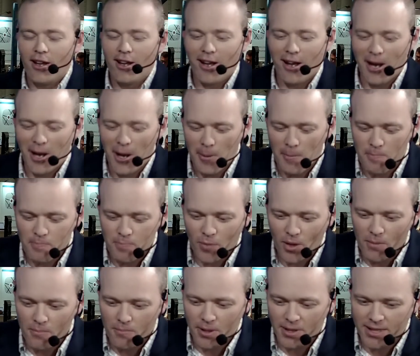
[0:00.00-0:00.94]
um,
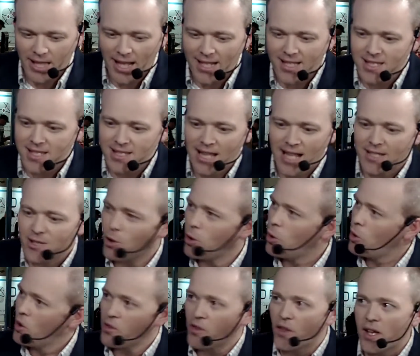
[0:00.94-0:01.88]
but that's that's our
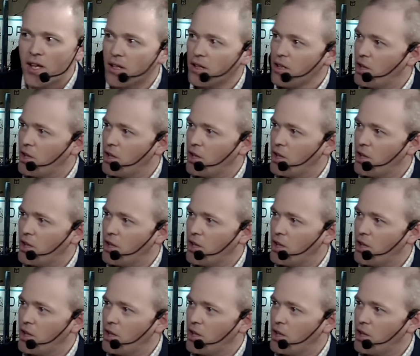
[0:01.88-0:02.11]
whole thing.